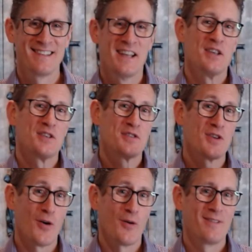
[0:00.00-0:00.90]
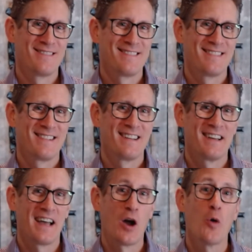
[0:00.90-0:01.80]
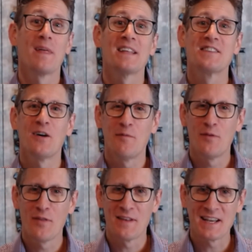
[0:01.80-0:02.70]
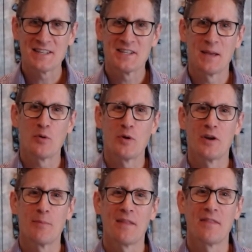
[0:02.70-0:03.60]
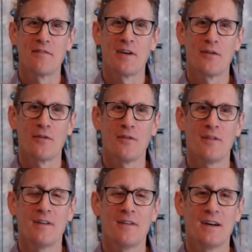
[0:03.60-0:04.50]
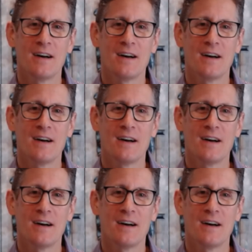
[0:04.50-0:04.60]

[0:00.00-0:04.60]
So I hope that's helpful the next time you hear about the Federal